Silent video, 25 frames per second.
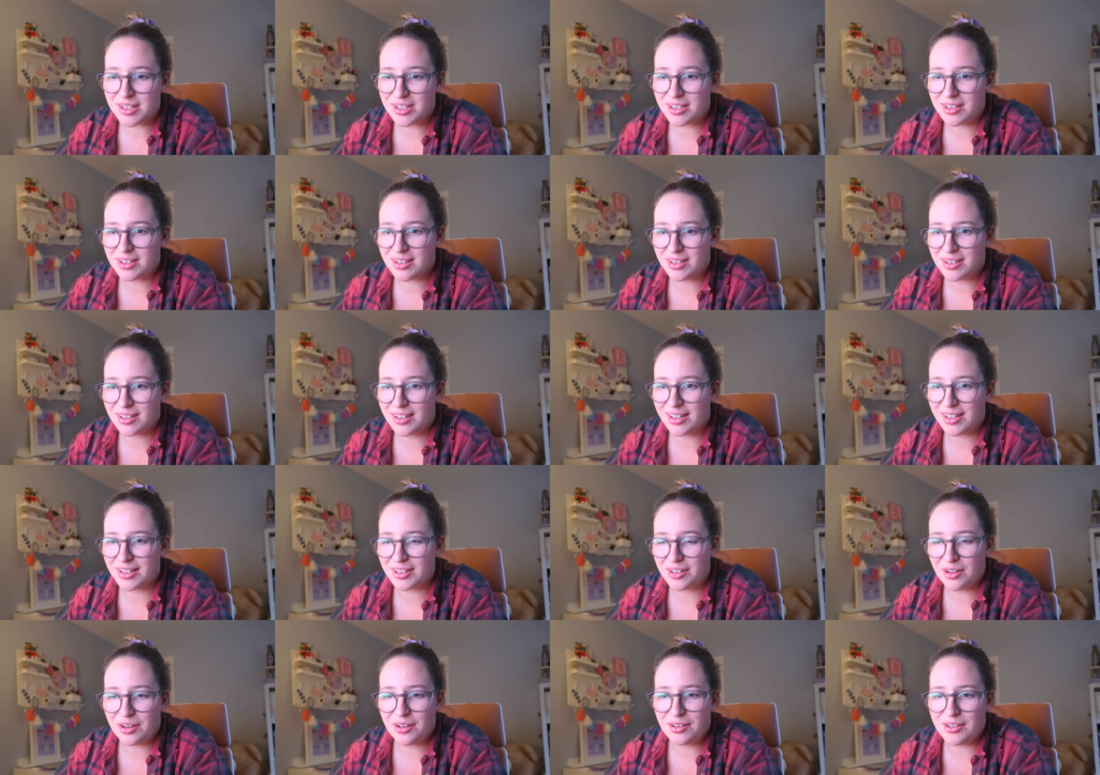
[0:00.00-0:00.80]
I
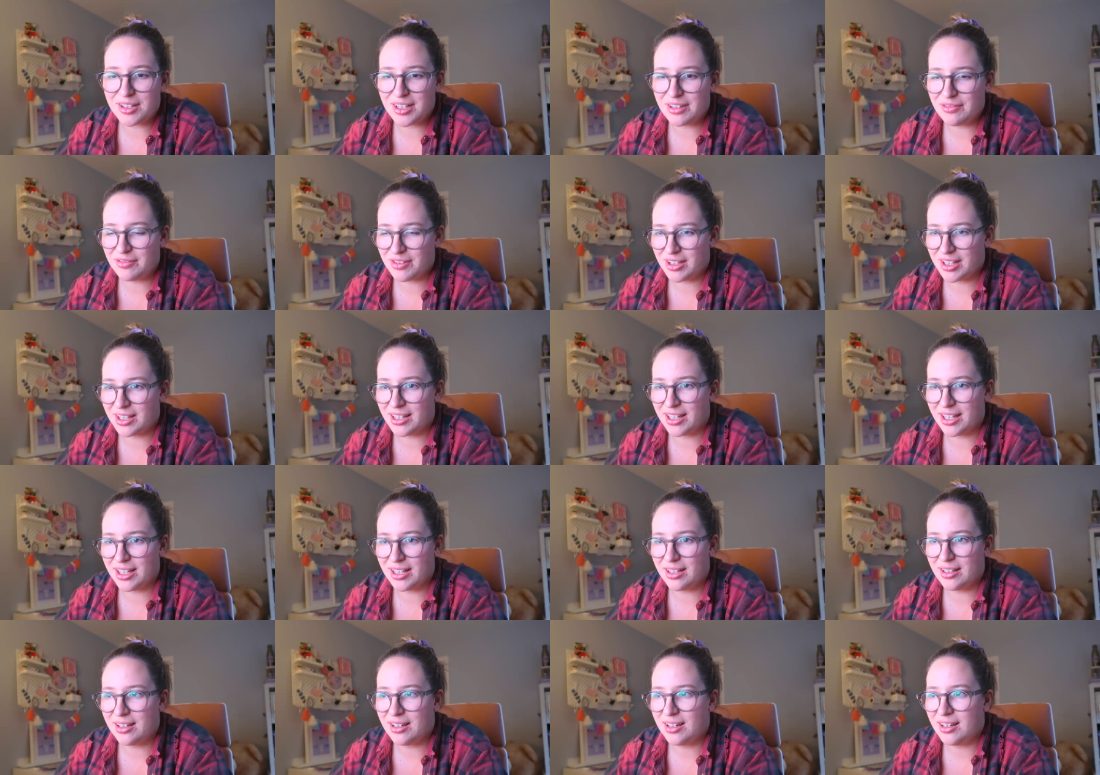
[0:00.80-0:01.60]
can already feel
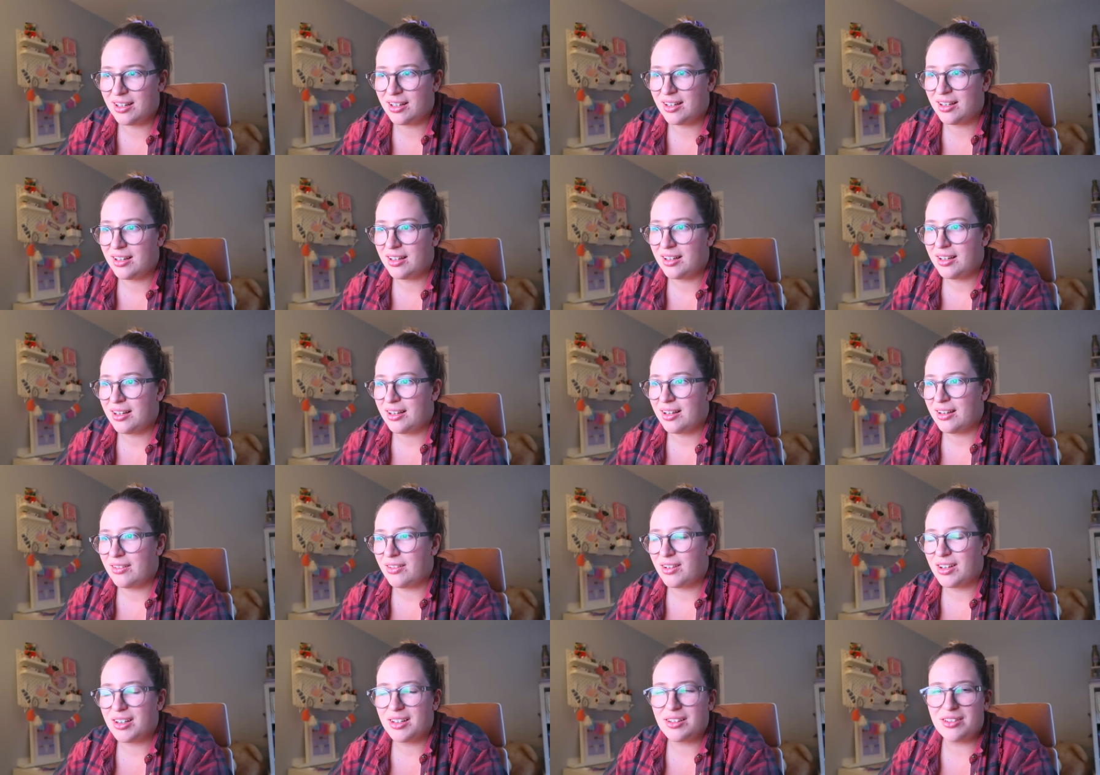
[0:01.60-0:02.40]
it
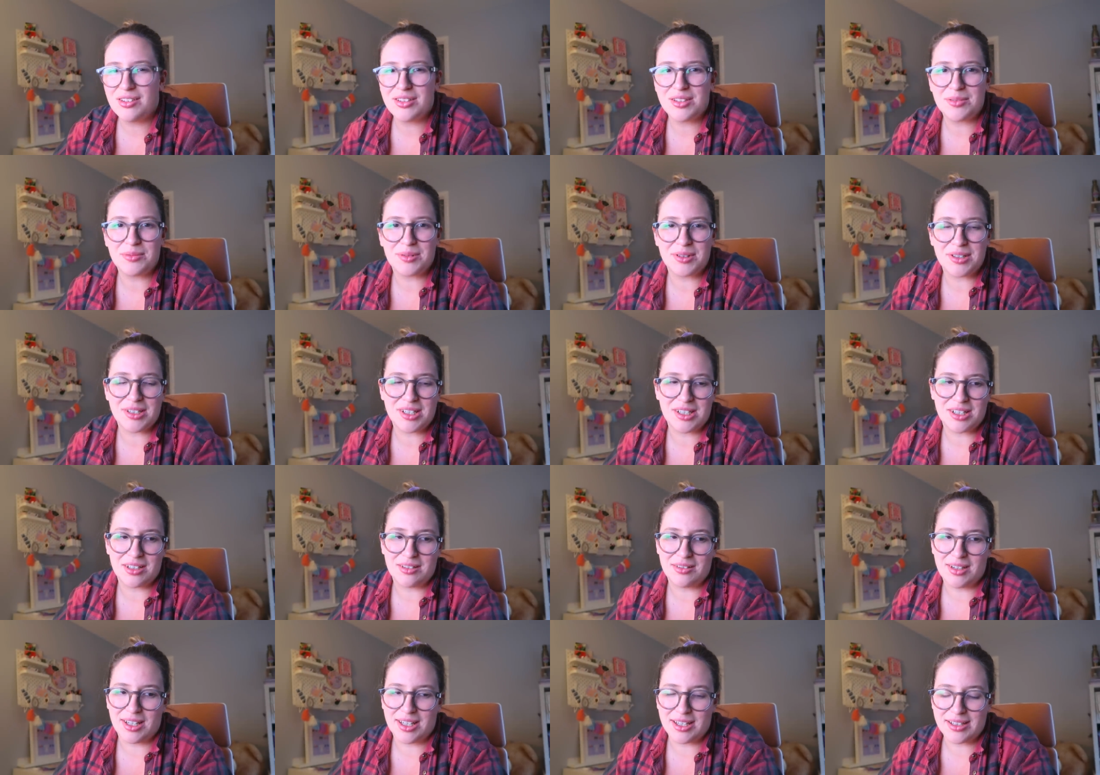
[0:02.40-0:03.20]
got loads I want to
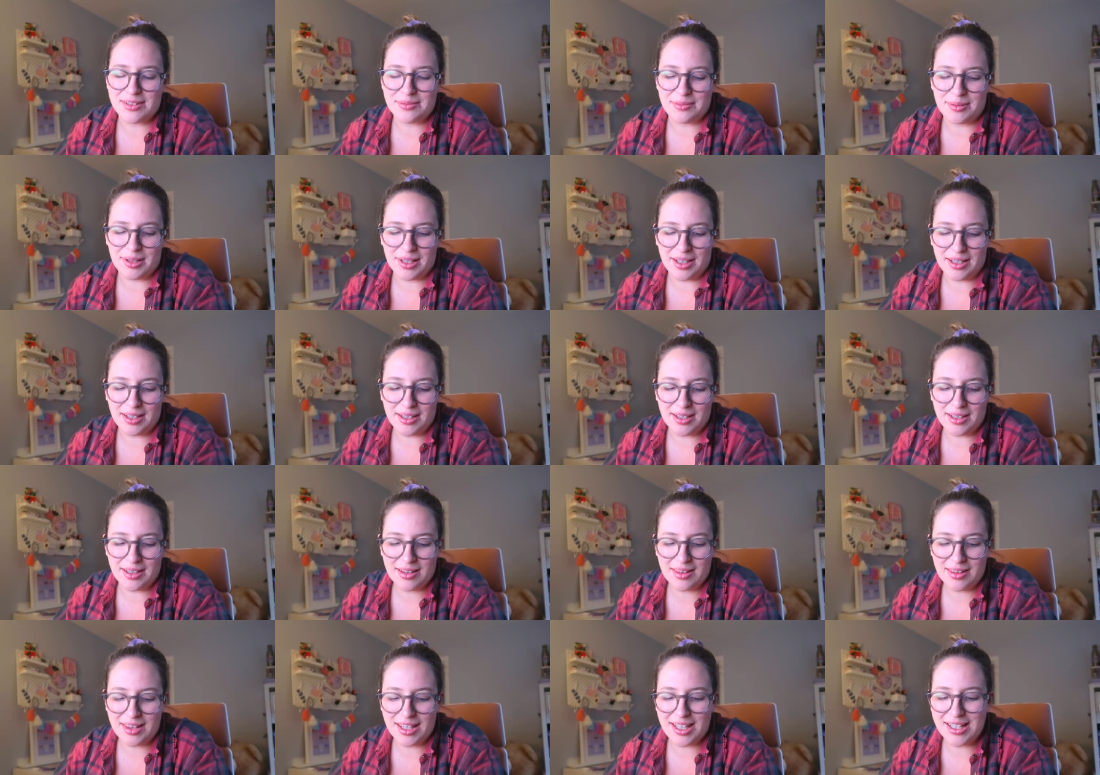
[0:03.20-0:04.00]
do next week,
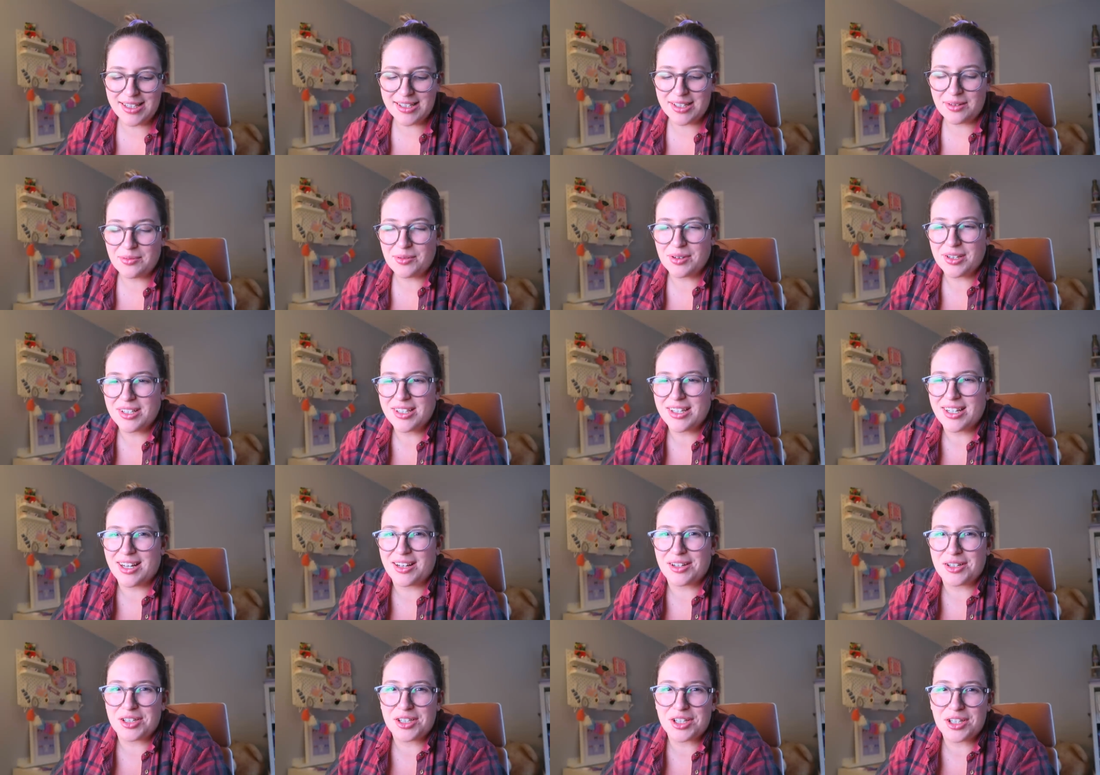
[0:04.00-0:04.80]
things I want to
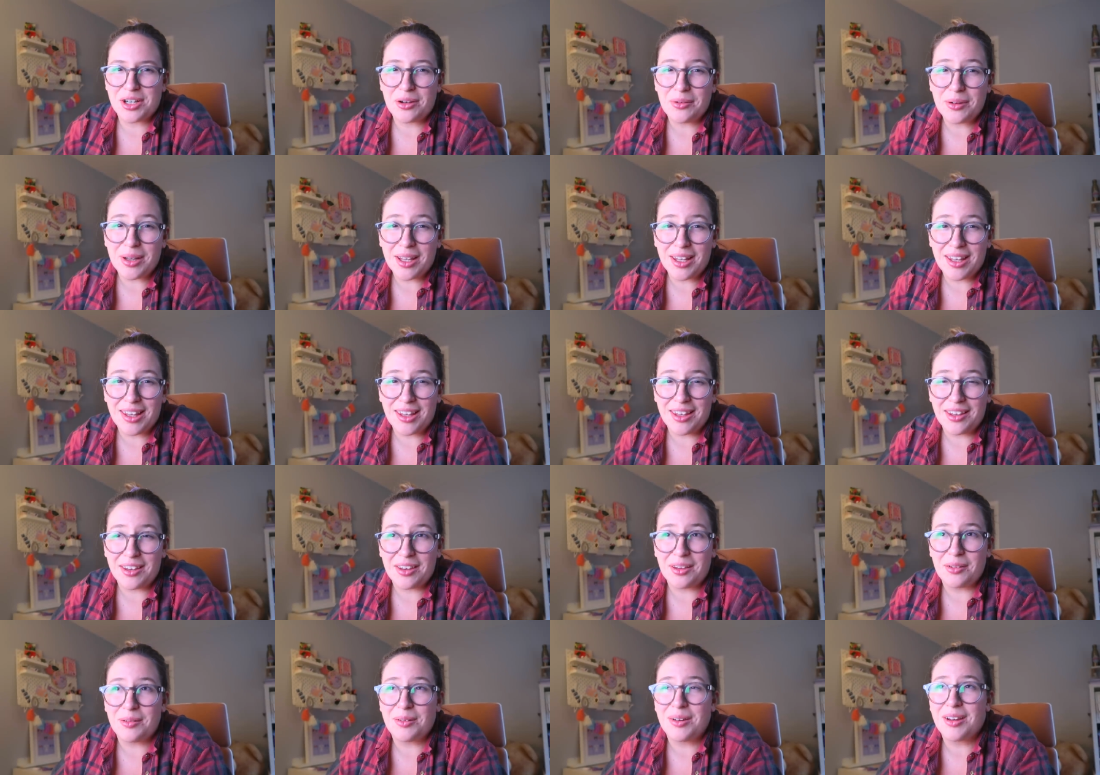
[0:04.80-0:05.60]
start showing
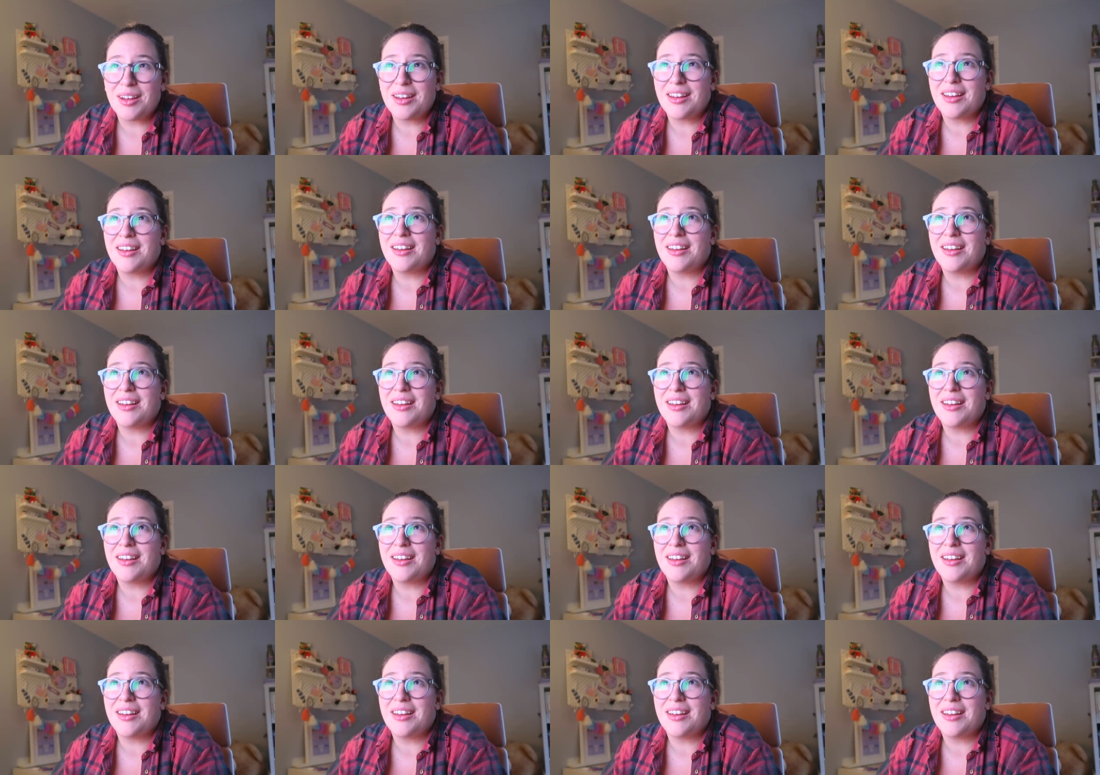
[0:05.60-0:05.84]
you,